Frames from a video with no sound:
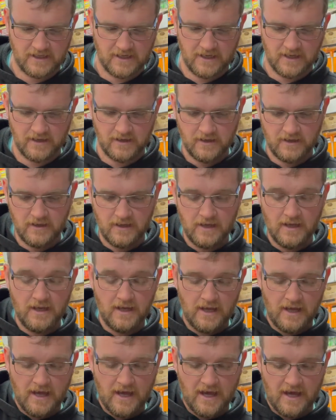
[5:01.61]
now.
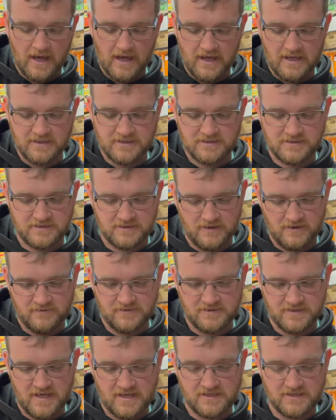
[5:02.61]
It's,
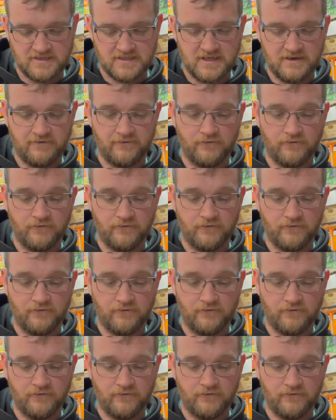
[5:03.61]
as I said,